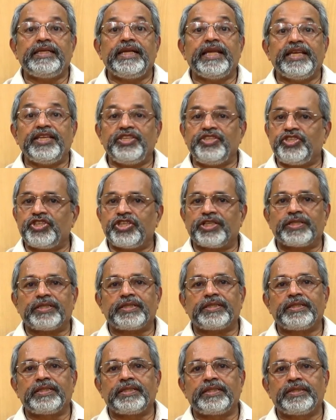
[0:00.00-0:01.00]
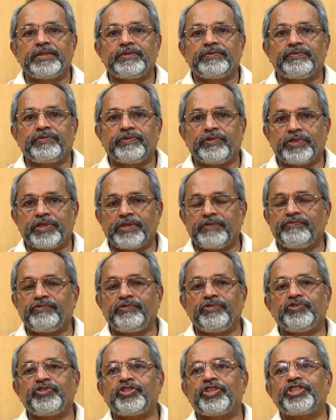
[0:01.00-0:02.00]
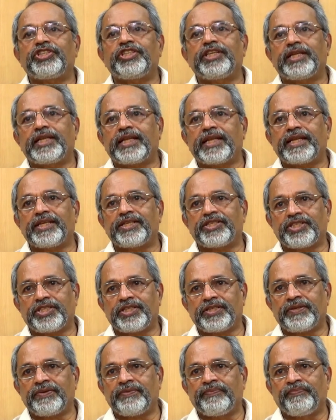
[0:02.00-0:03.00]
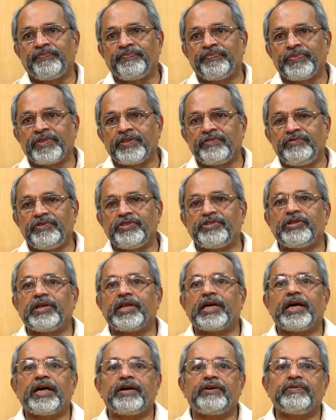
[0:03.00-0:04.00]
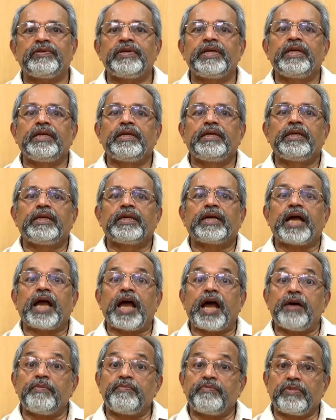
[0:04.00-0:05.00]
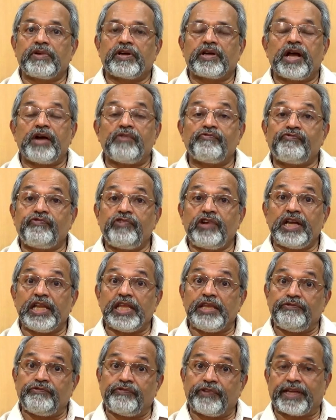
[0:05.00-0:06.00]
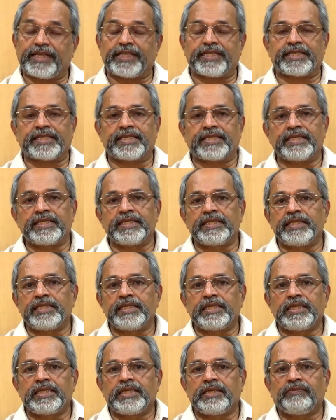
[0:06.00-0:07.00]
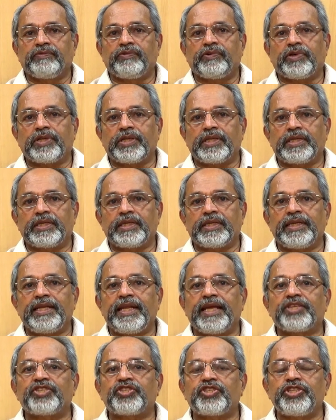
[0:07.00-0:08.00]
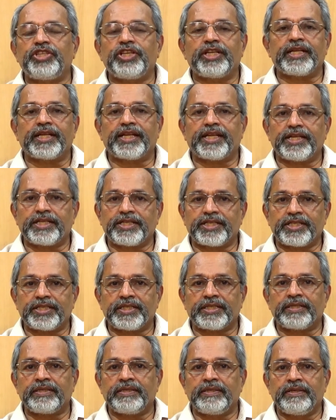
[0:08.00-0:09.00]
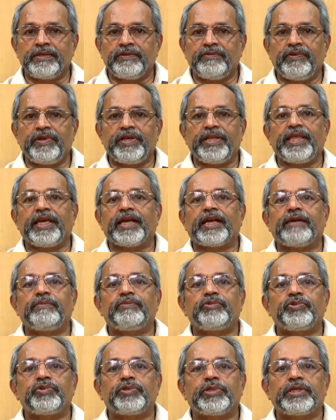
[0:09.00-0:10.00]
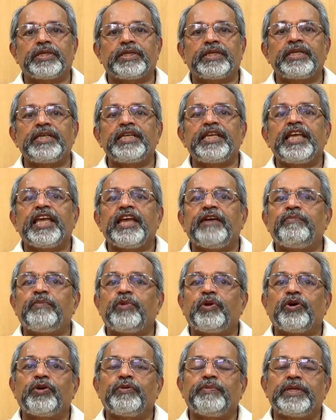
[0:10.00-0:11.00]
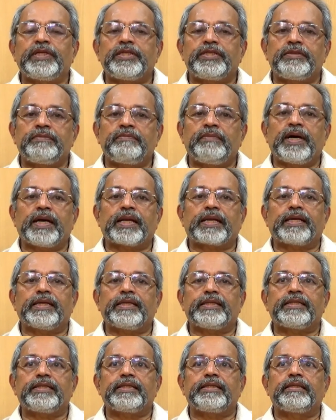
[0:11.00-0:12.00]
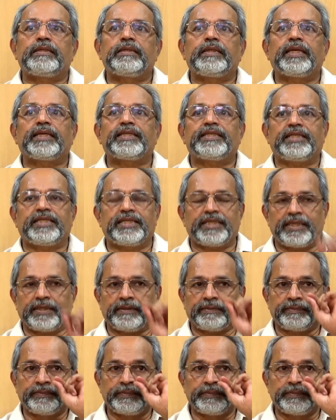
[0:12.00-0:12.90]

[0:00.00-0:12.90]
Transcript: danger for the future generation, which will have harm, harmful effects for the next generation when they come to the employment market, etc.